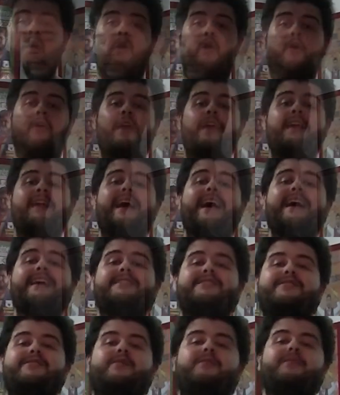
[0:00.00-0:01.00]
Okay
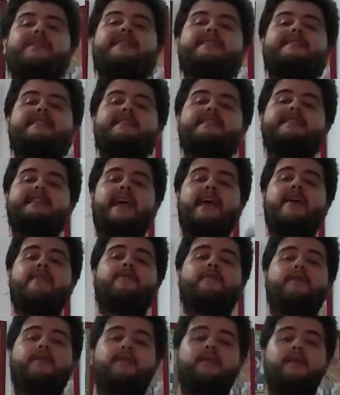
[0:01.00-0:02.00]
guys, so this is
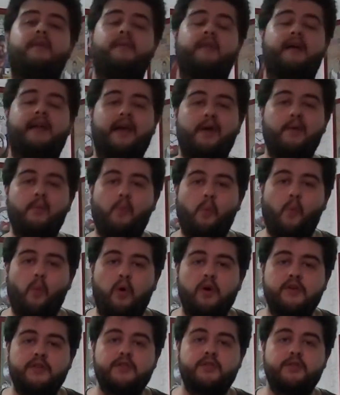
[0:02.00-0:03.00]
everything that I
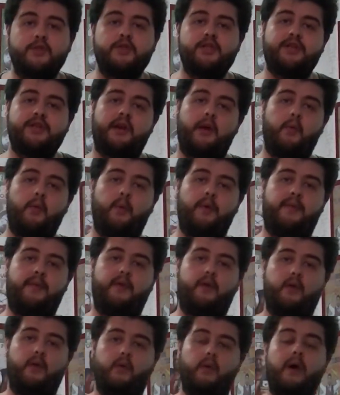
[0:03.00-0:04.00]
wanted to share with
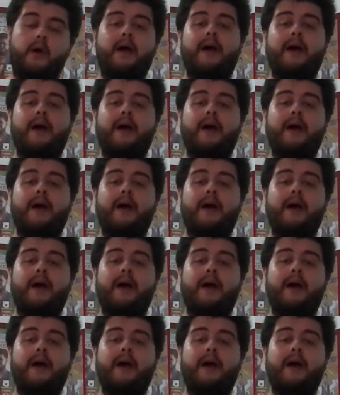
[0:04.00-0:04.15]
you